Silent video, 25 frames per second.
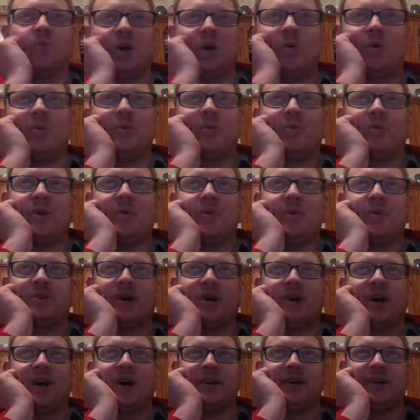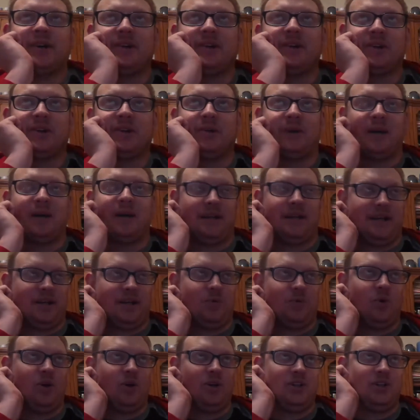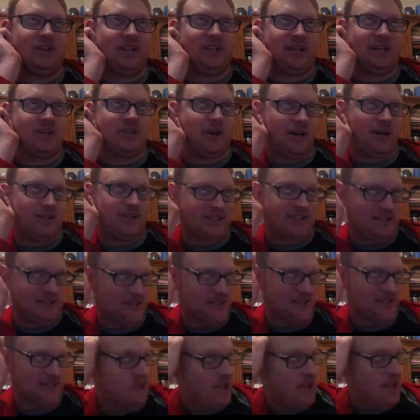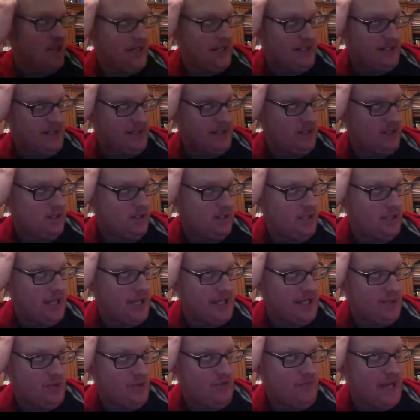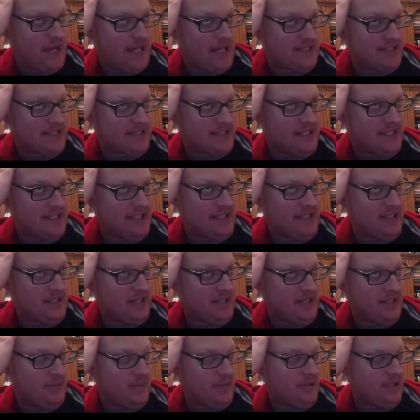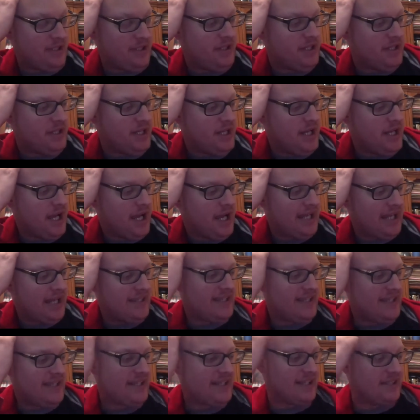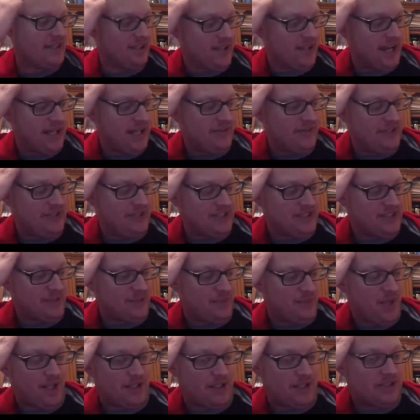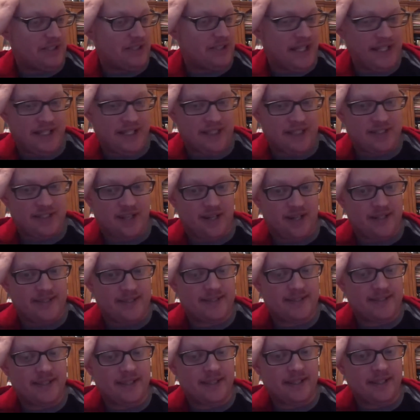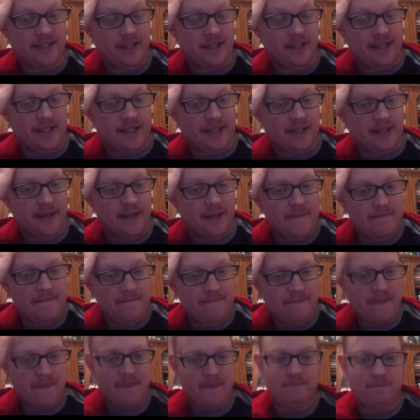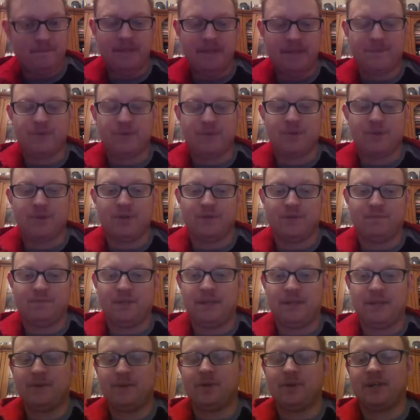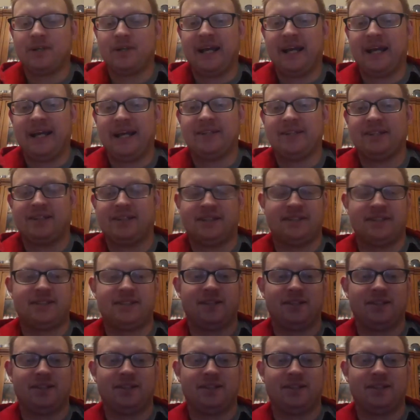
we were talking earlier about like, what do you think caused the decline, like with Max King and them? And I think a lot of it is apologetics, honestly. Like people can't just